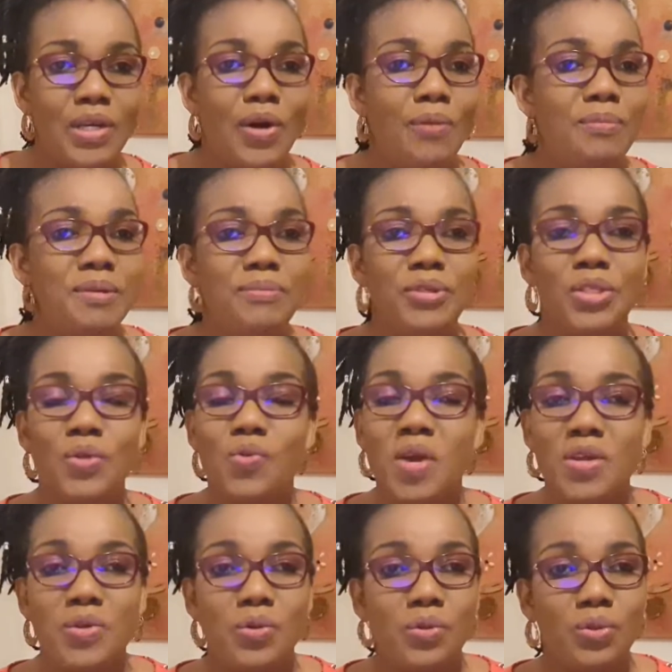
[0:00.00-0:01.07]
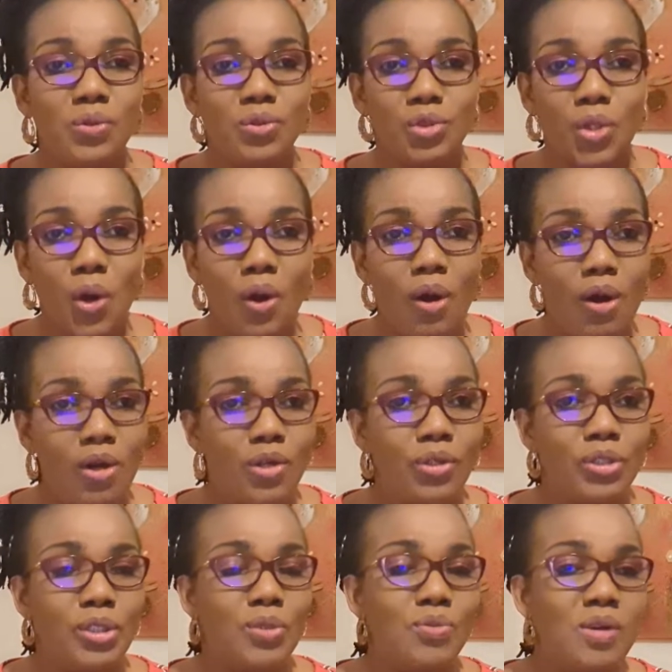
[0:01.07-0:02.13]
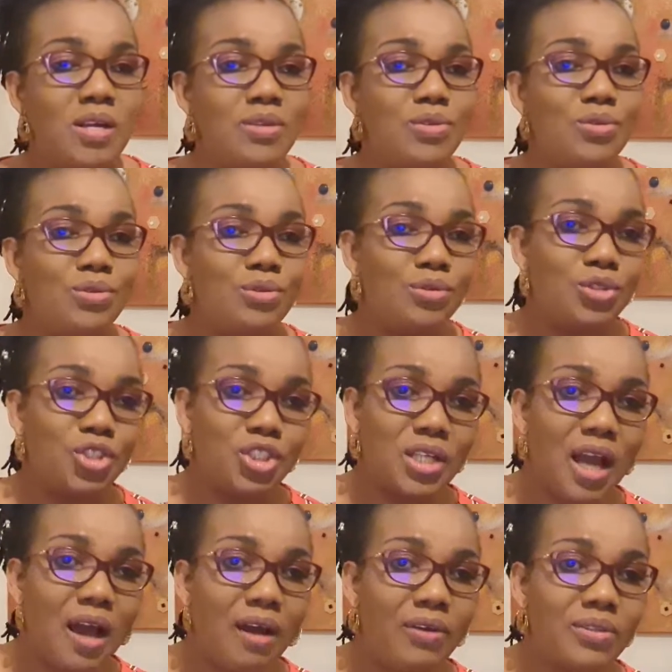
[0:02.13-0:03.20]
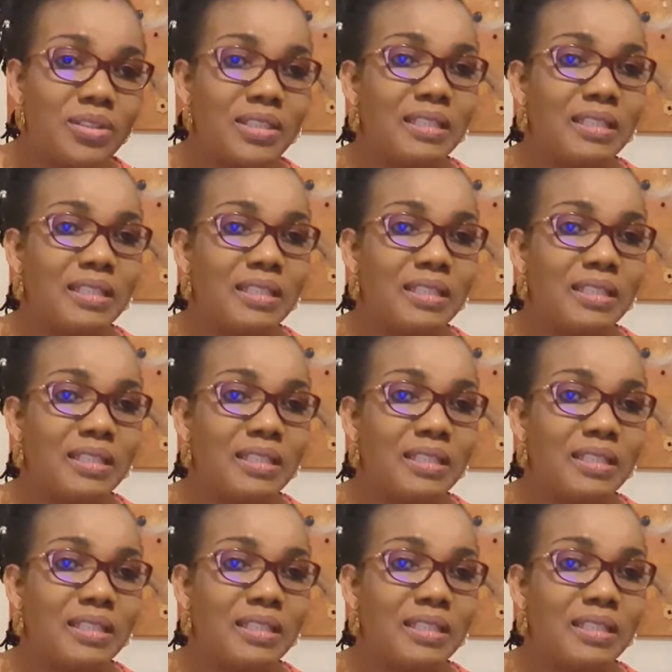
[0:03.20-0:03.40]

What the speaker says: Or maybe the way you talk, or the way you shout,